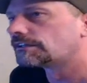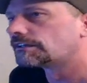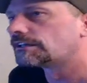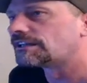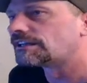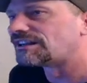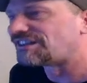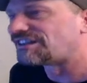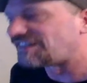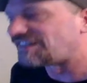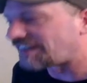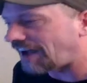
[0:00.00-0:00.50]

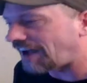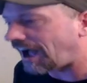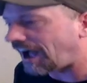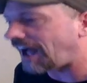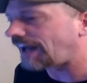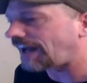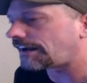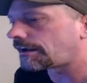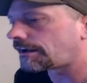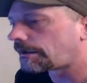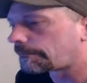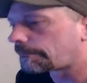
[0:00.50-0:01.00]

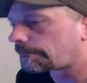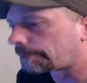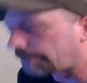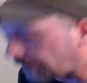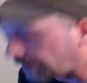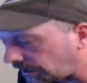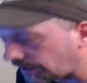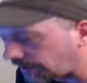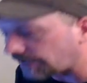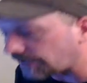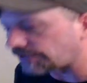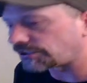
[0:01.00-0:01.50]
not
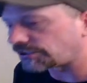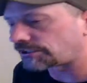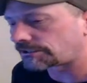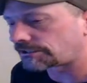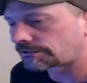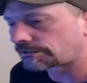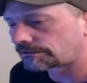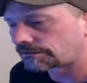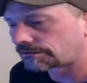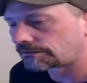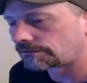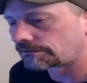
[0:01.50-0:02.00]
punch
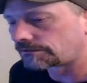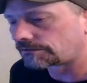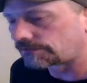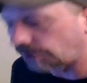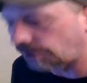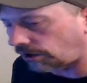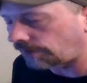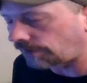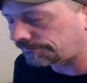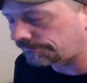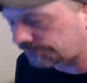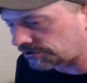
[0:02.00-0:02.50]

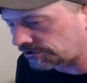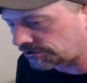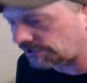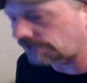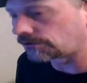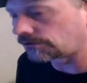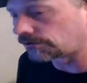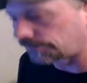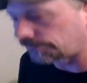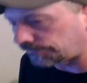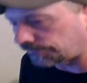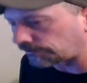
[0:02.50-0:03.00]
Dolph
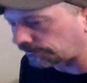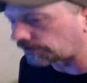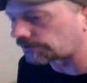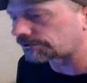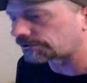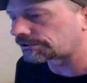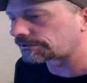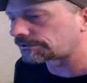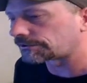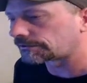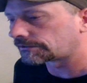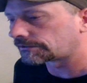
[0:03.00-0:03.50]
Ziggler first?